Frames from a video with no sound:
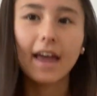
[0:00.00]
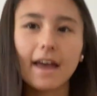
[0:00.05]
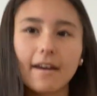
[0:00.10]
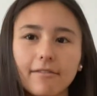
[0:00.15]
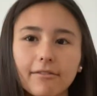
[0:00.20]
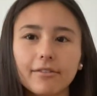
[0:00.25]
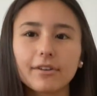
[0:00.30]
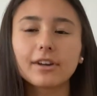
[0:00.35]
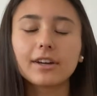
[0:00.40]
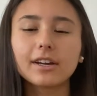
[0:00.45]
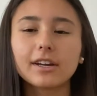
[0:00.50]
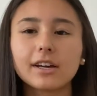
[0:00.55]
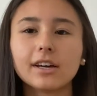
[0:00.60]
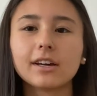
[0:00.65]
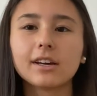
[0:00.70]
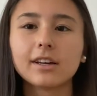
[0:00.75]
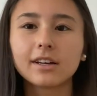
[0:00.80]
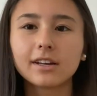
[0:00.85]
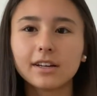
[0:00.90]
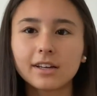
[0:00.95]
every,
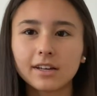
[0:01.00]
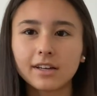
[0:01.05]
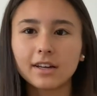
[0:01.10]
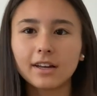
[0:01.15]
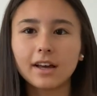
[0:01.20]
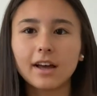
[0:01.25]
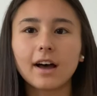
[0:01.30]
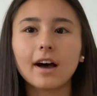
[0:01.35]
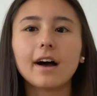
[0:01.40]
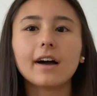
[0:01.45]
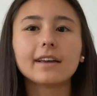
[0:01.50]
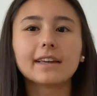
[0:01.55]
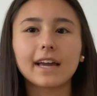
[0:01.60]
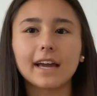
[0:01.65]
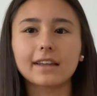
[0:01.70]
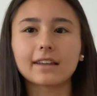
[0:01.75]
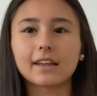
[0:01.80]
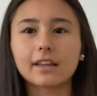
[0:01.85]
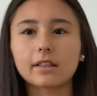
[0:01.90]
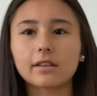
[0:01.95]

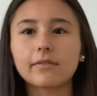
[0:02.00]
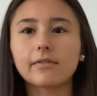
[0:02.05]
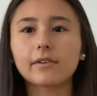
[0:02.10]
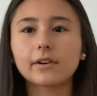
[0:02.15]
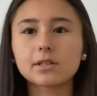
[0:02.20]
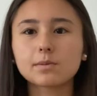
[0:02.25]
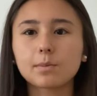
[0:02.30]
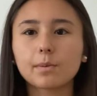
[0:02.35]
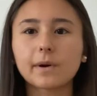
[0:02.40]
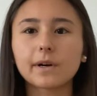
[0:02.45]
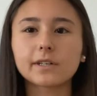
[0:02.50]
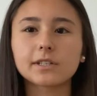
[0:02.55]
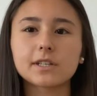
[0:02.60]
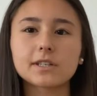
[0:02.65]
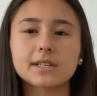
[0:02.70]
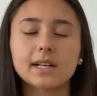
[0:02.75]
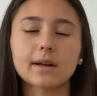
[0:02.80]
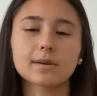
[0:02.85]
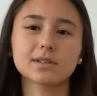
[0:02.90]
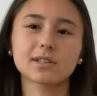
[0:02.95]
again, like the first purchase
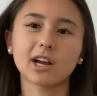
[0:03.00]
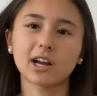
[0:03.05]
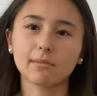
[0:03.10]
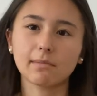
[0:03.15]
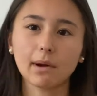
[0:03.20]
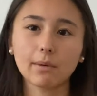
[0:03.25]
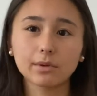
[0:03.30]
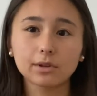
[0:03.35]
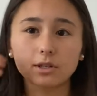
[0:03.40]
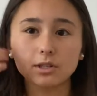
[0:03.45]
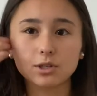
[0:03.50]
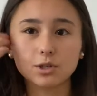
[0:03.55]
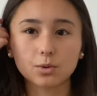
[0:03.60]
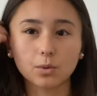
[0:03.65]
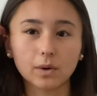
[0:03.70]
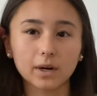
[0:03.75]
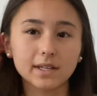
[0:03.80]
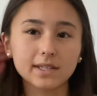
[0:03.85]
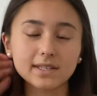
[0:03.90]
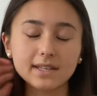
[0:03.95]
that I was talking about with
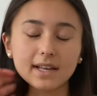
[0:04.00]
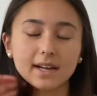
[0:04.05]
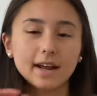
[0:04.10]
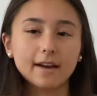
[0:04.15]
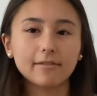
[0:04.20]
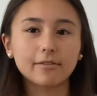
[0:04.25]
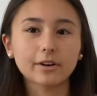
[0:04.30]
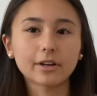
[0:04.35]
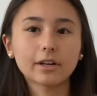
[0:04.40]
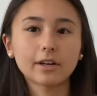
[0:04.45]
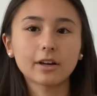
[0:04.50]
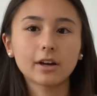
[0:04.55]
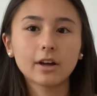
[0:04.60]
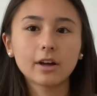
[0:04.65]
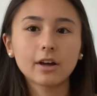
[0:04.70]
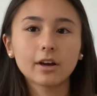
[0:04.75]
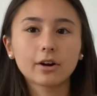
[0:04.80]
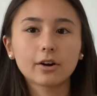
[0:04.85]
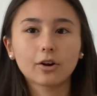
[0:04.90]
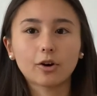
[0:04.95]
shorts that every
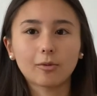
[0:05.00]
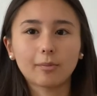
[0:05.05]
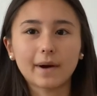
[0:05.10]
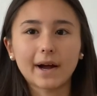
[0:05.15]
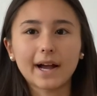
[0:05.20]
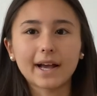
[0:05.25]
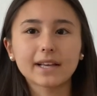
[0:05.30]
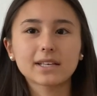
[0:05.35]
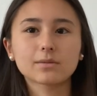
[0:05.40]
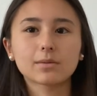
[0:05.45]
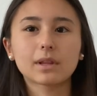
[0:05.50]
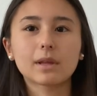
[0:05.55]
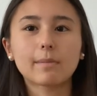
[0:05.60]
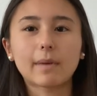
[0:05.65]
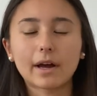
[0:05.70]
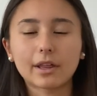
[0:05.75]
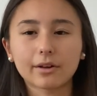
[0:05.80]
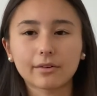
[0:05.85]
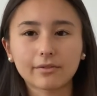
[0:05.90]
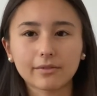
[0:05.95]
girl buys when they
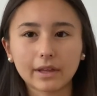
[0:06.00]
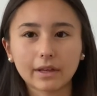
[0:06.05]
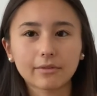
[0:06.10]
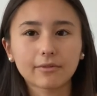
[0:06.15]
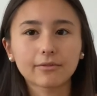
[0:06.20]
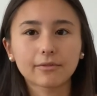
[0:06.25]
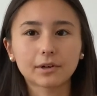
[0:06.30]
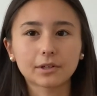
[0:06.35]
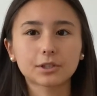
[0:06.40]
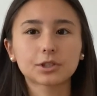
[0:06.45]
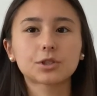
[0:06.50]
buy their like first